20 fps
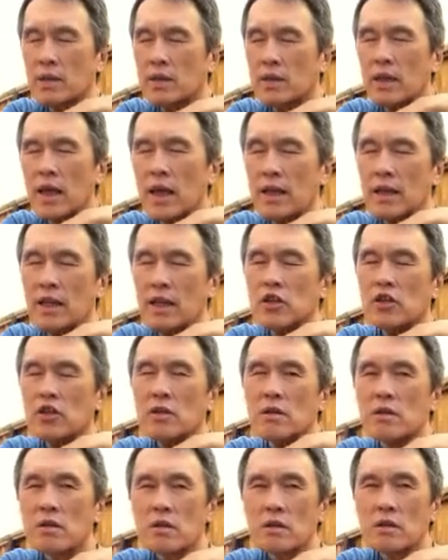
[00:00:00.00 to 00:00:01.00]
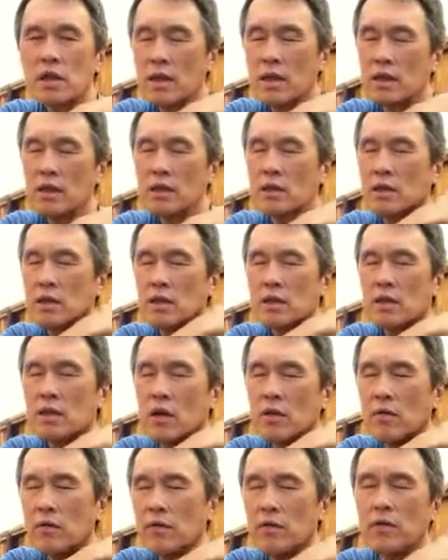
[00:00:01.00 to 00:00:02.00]
stagnations and it's just
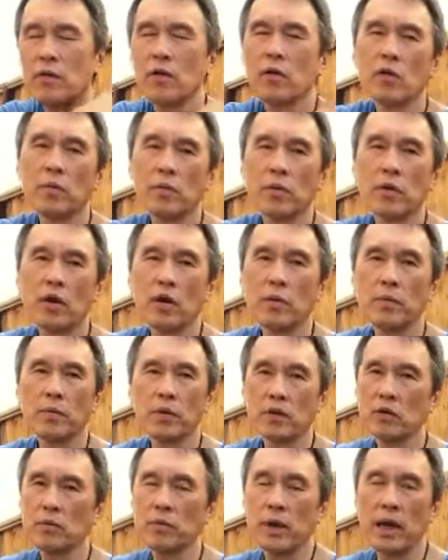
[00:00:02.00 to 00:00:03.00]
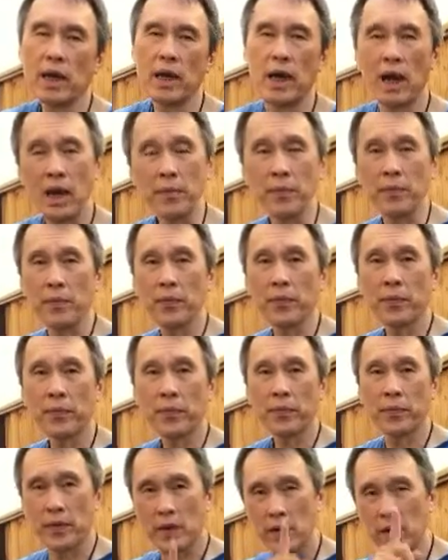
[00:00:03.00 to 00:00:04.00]
not flow proper to my arm
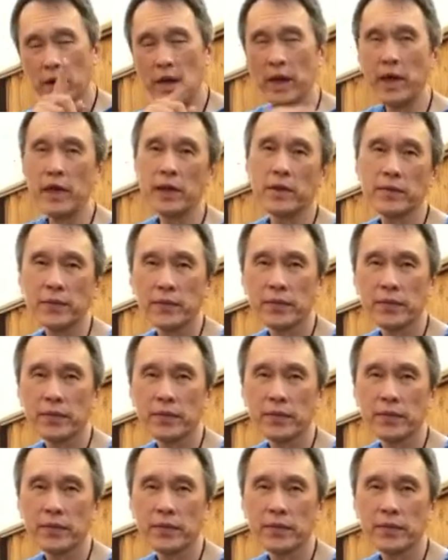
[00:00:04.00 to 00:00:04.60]
okay